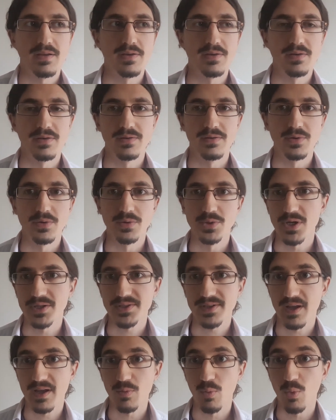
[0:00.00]
you just
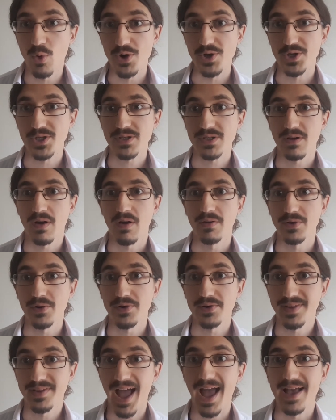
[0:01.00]
get worse on your
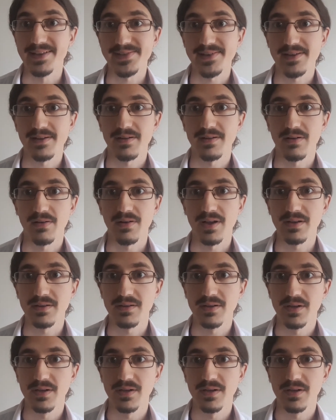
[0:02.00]
task. All right?